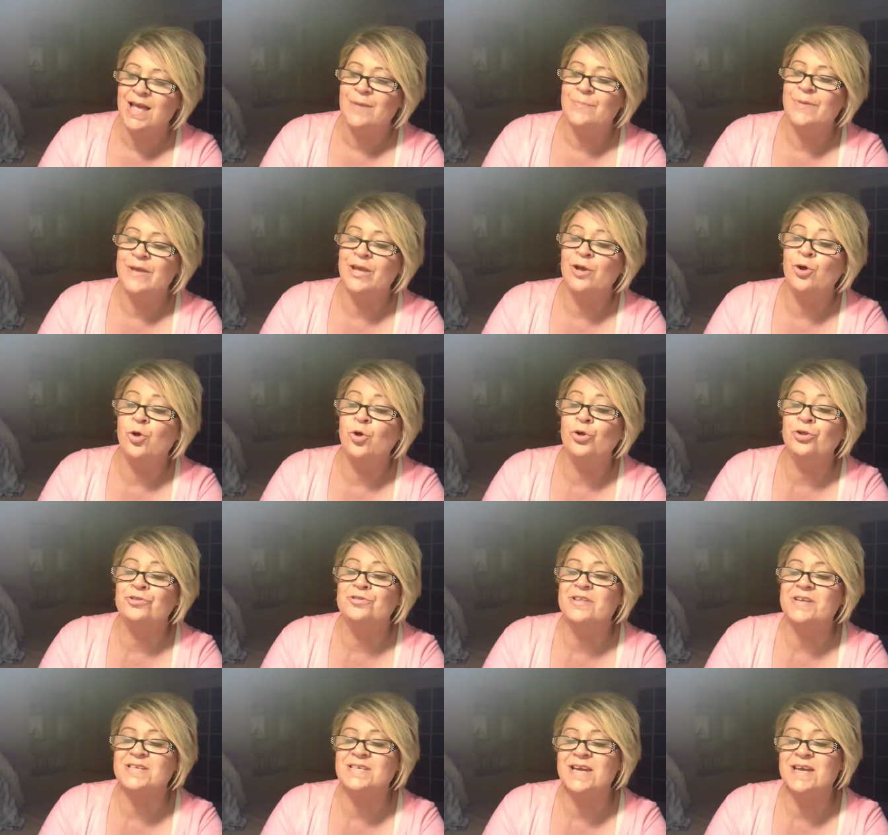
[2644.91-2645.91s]

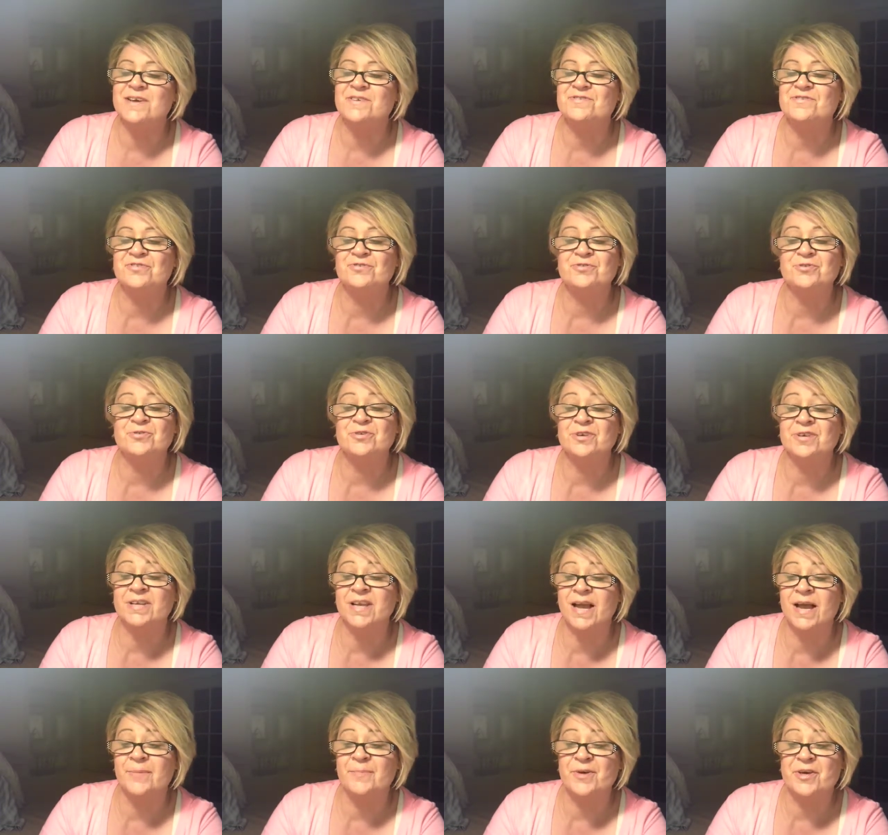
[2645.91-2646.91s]
Behold, the day of the Lord
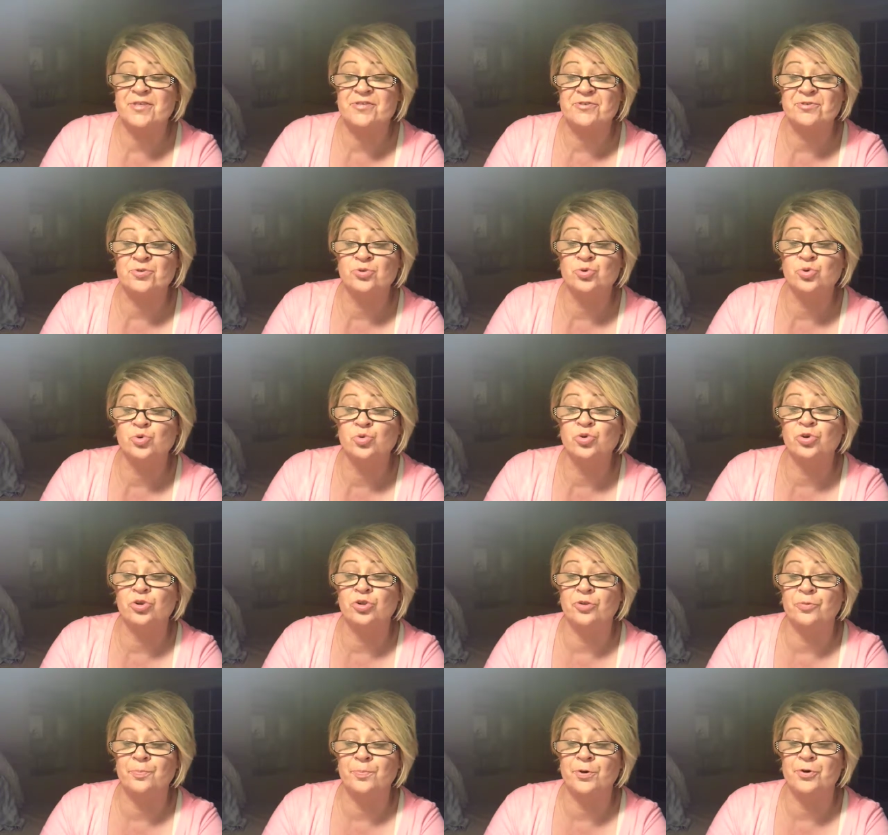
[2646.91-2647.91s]
cometh,
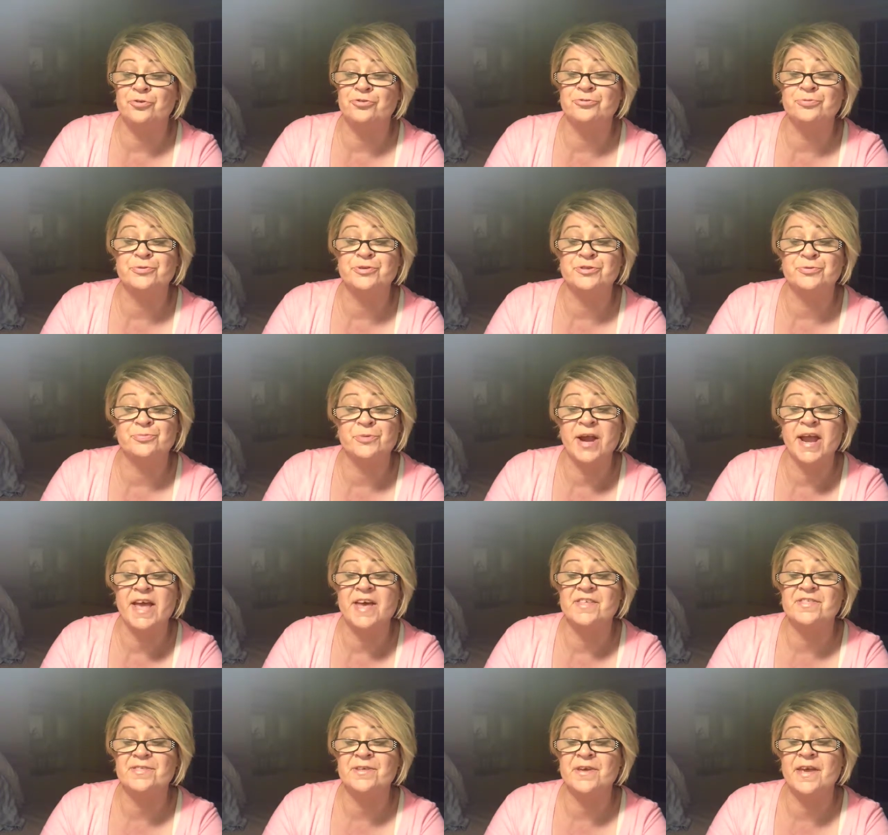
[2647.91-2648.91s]
cruel, both with
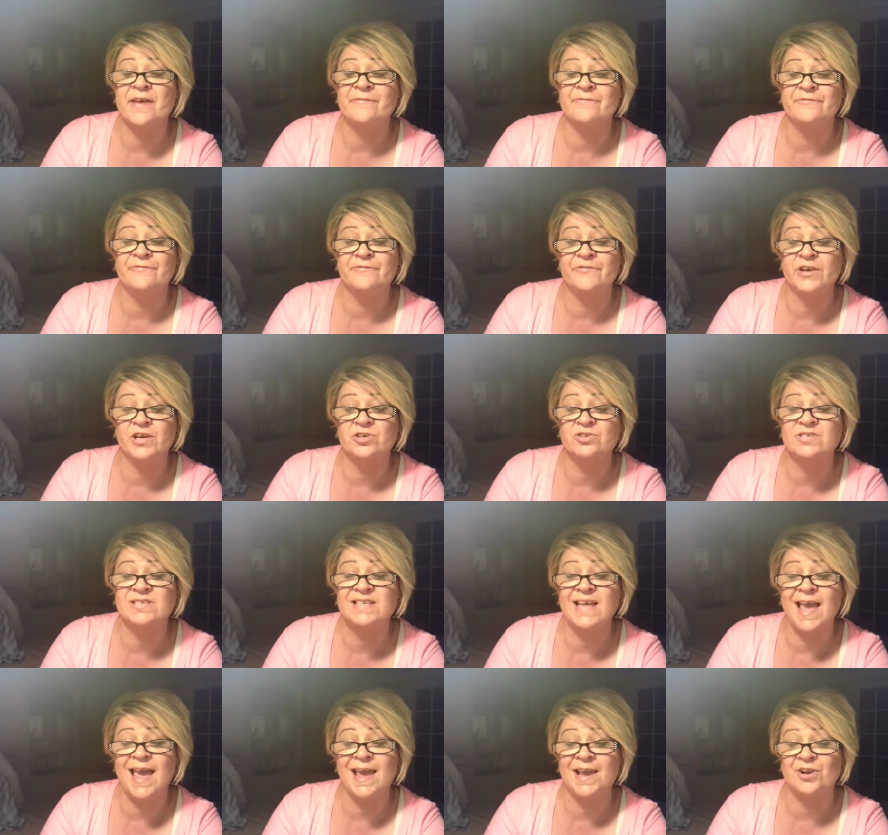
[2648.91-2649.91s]
wrath and fierce
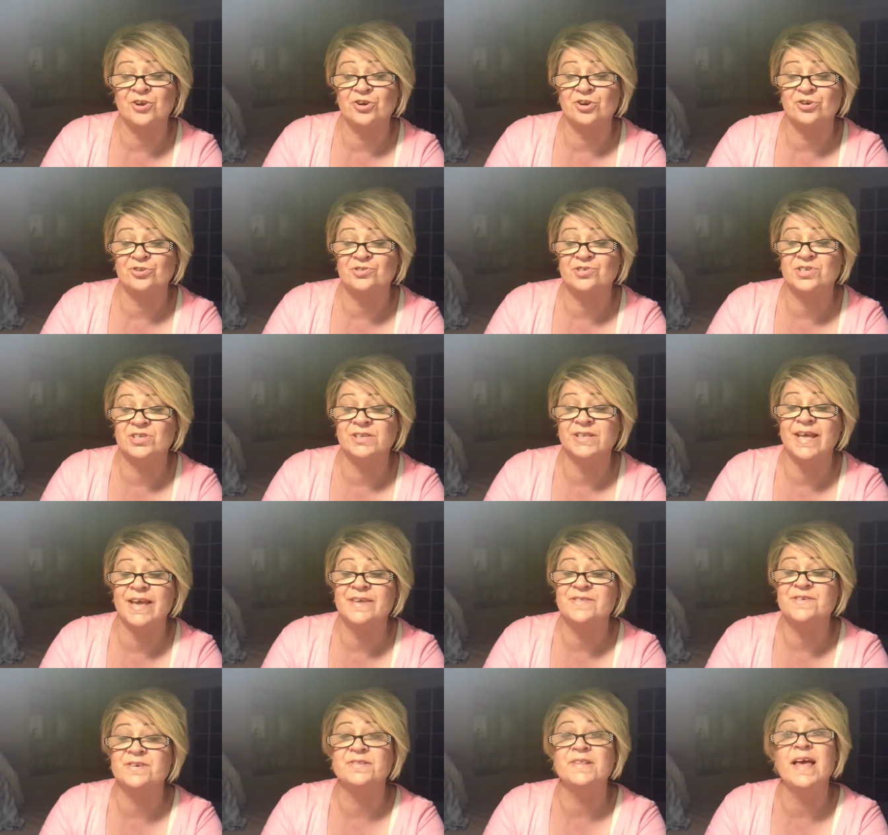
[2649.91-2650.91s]
anger, to
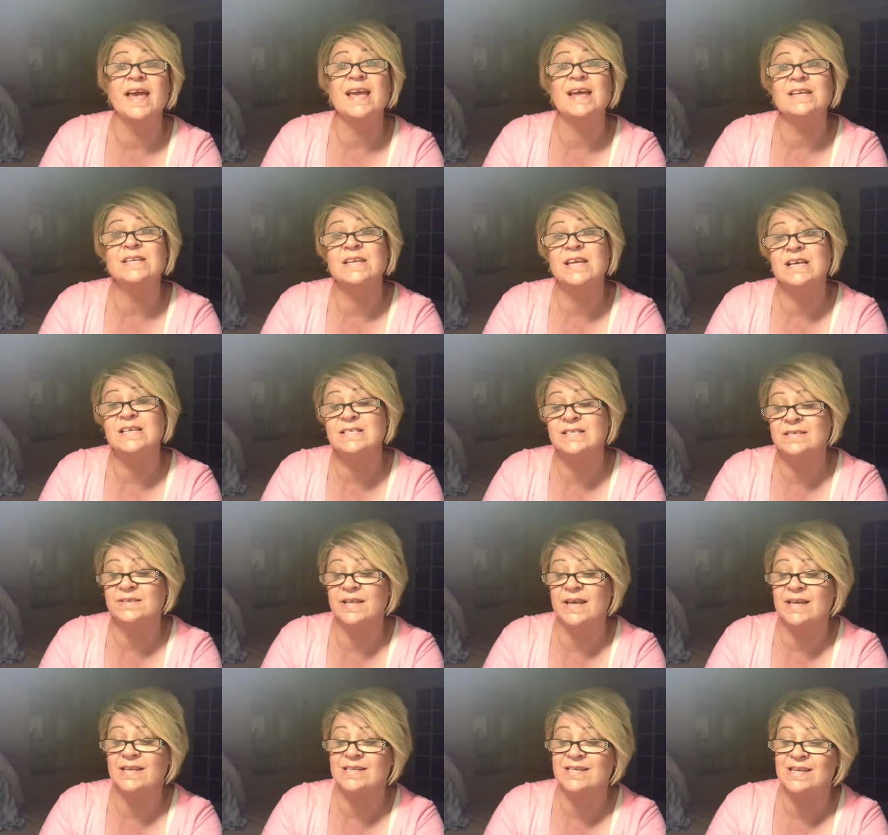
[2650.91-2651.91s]
lay the land
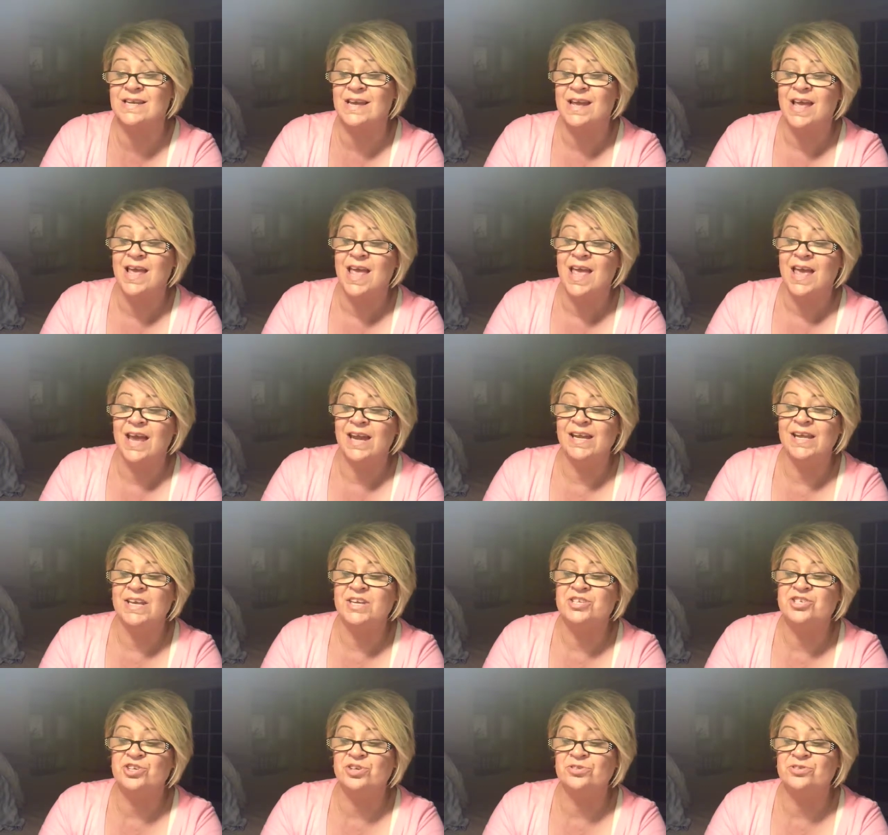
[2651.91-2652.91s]
desolate. And
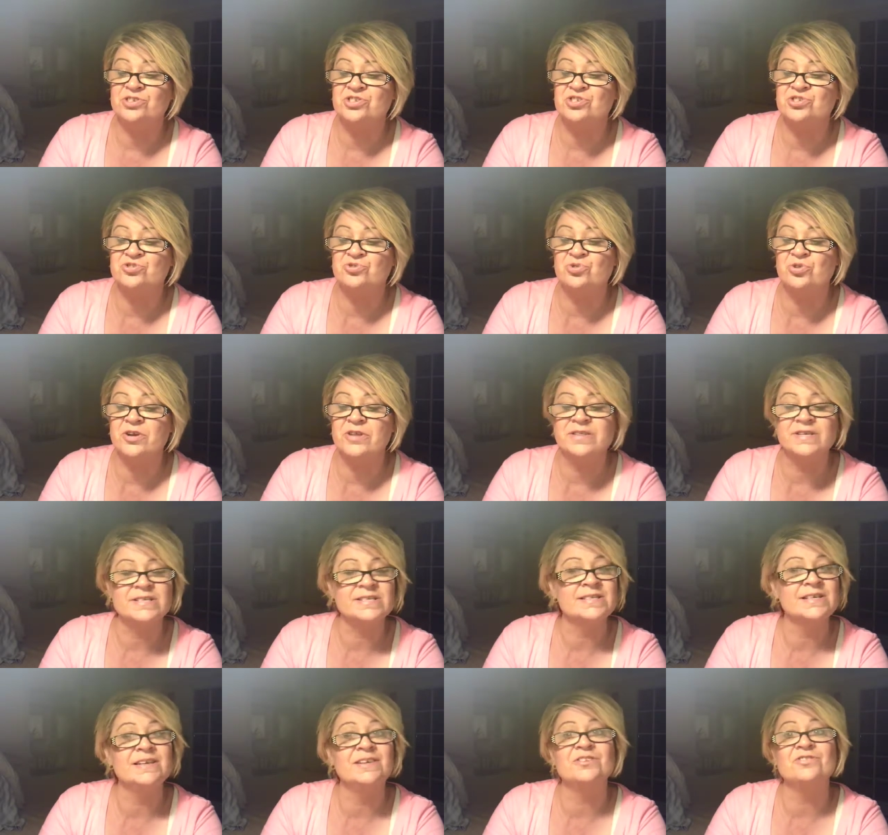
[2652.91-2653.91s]
he shall destroy the
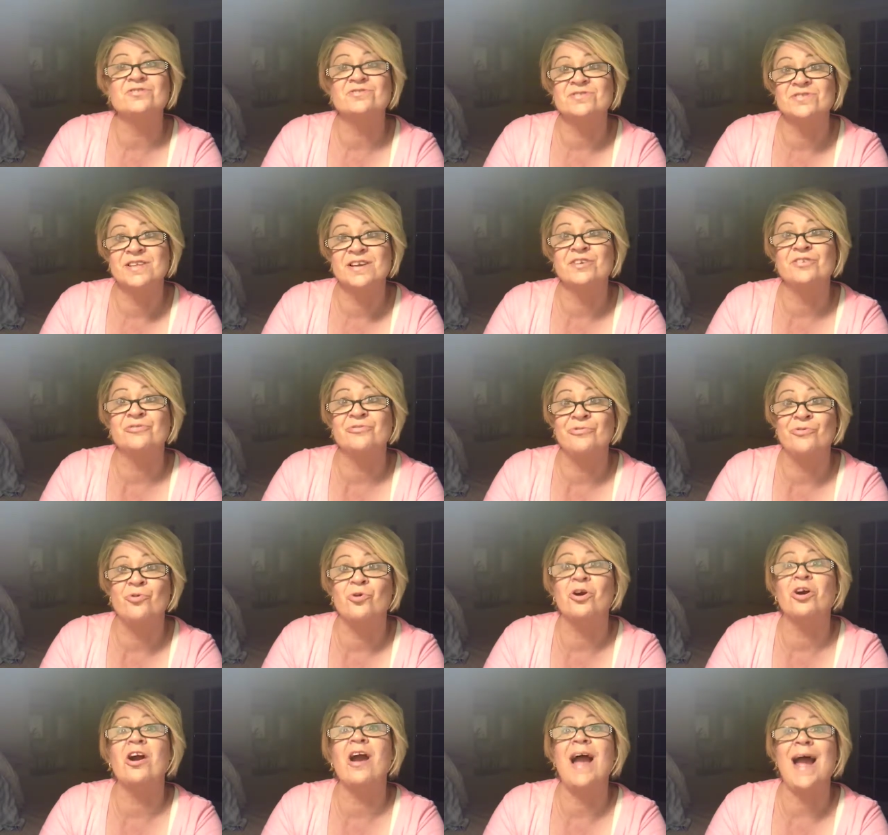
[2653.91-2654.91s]
sinners,
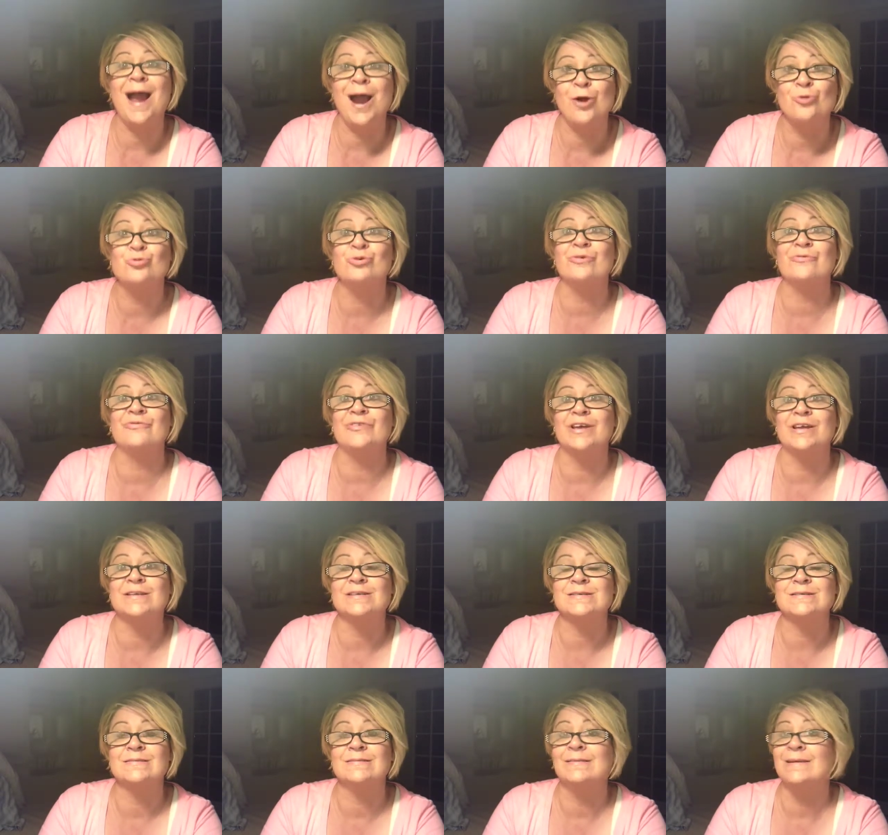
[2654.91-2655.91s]
therefore, out of
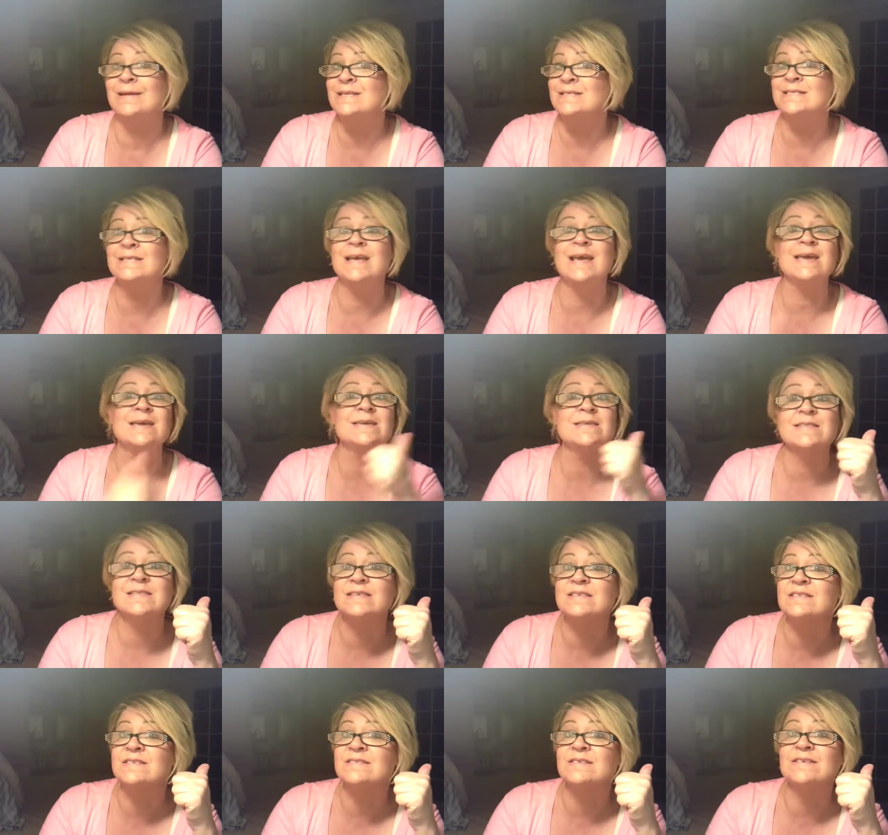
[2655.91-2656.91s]
it. He's taking
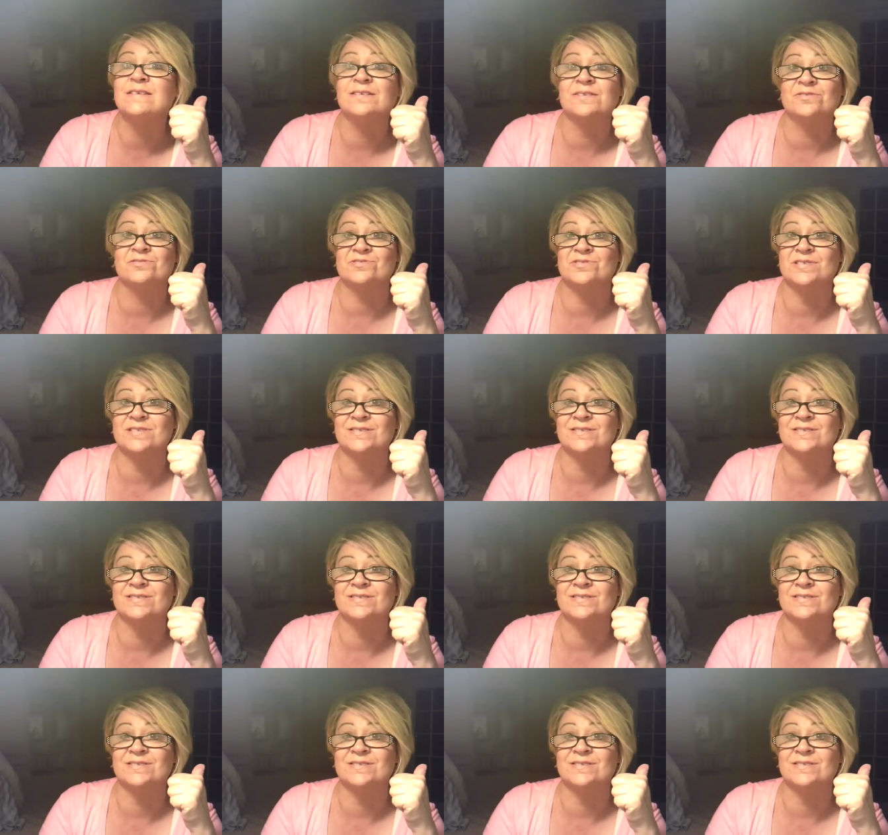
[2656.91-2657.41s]
the sinners,